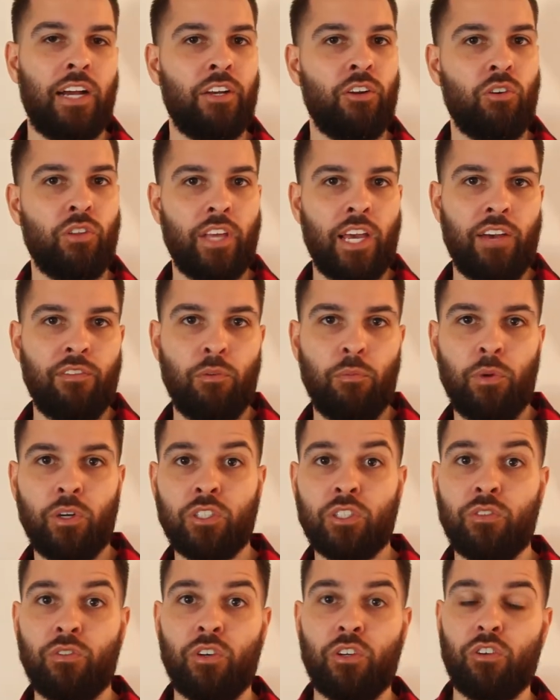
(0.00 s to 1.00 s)
I know they have a
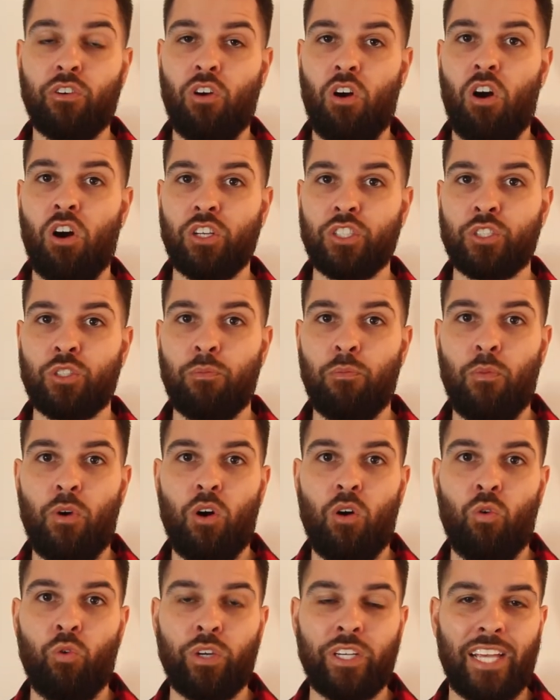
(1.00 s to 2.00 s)
bunch of other awesome
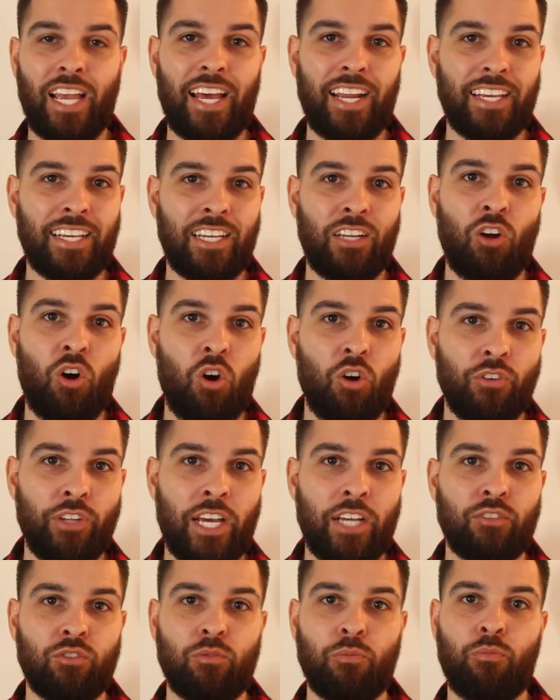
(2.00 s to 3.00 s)
organic and all
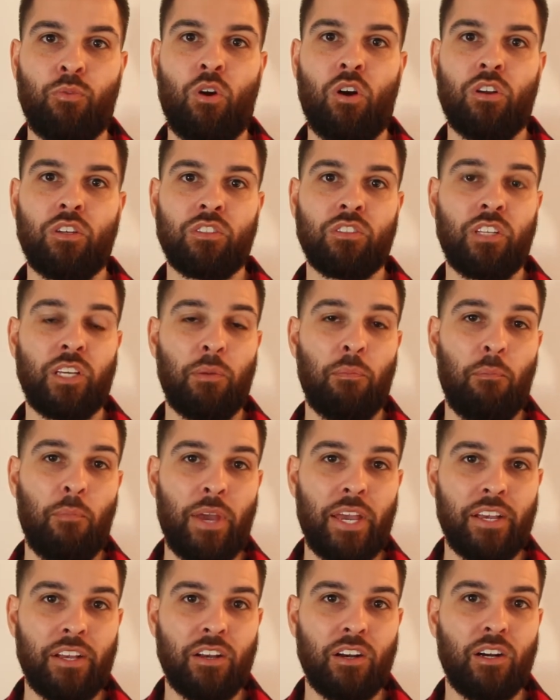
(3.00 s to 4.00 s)
natural products like
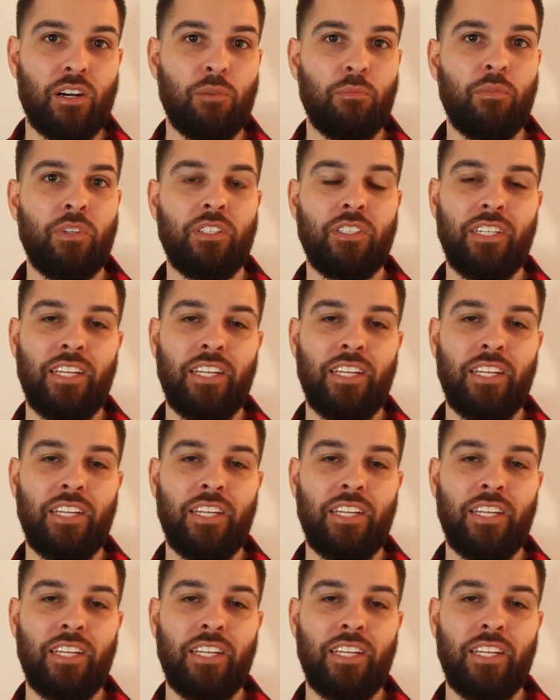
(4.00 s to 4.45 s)
makeup,